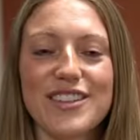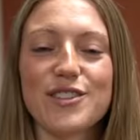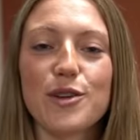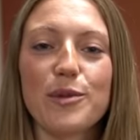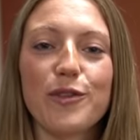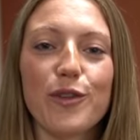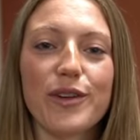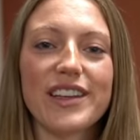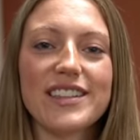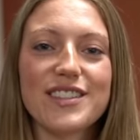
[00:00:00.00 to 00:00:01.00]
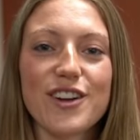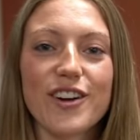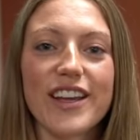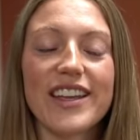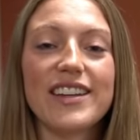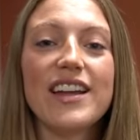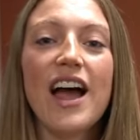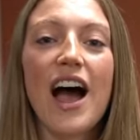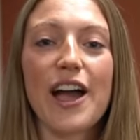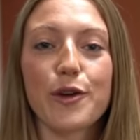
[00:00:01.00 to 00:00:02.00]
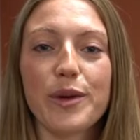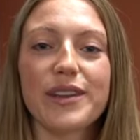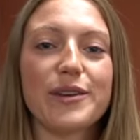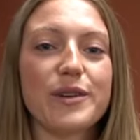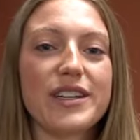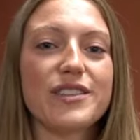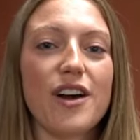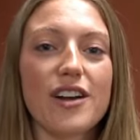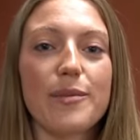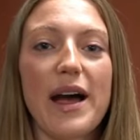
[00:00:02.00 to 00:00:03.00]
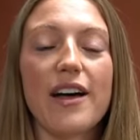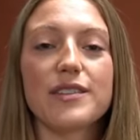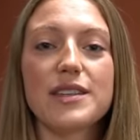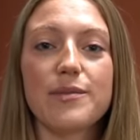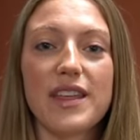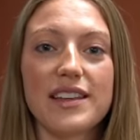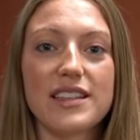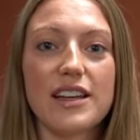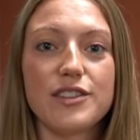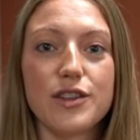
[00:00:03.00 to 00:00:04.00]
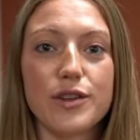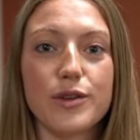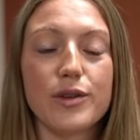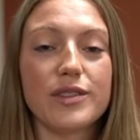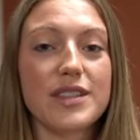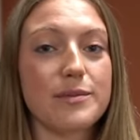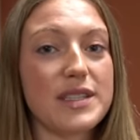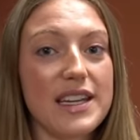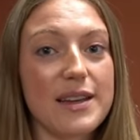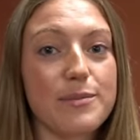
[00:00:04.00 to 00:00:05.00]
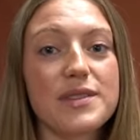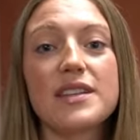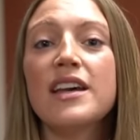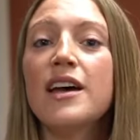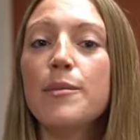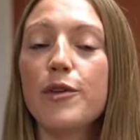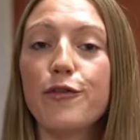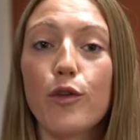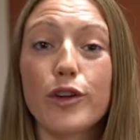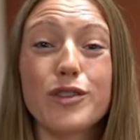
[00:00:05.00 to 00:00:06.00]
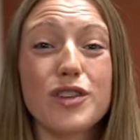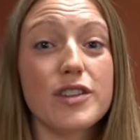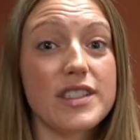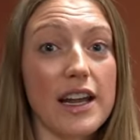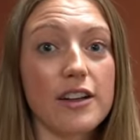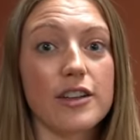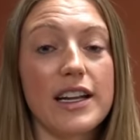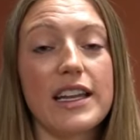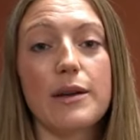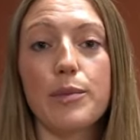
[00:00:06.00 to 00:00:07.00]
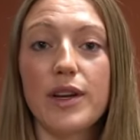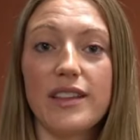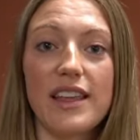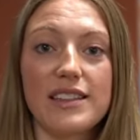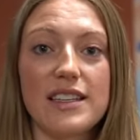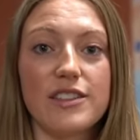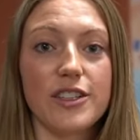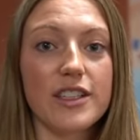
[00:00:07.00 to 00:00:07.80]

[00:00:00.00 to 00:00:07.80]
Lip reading: So before we get started, I quickly want to talk about some things I do, some tips, before you start decorating and putting things in your